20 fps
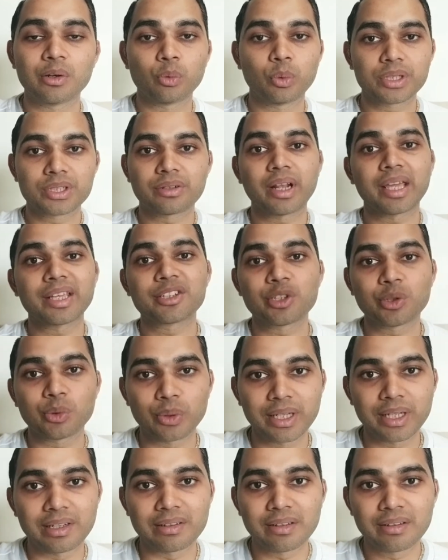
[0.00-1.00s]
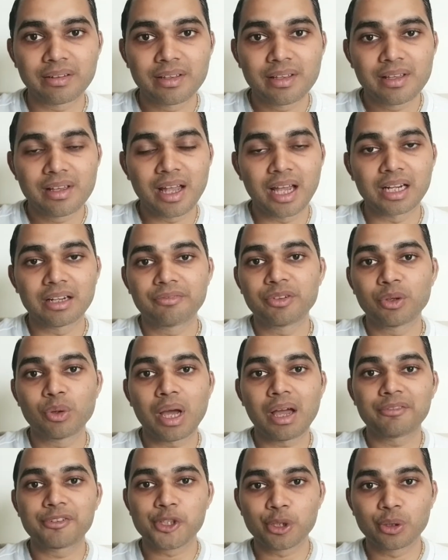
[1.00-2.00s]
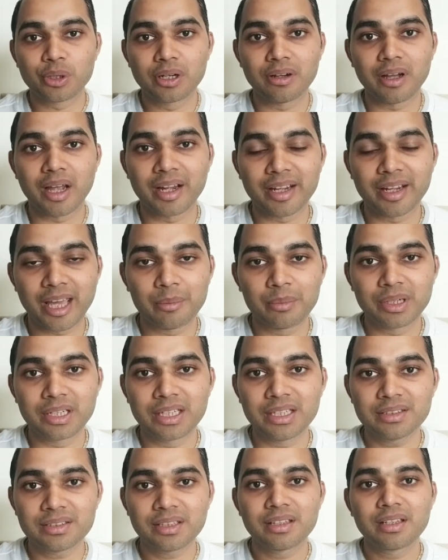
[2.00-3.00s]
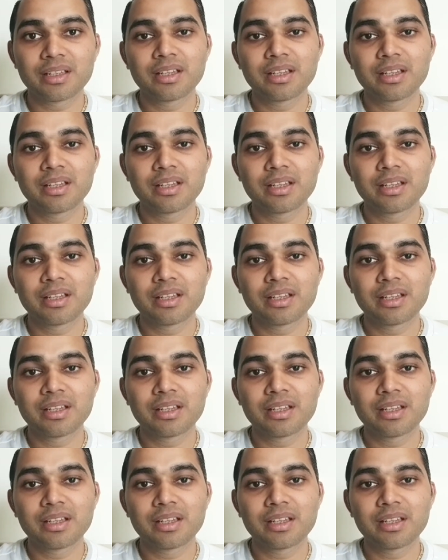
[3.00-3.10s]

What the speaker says: which rice to eat. And if you have sugar and diabetes,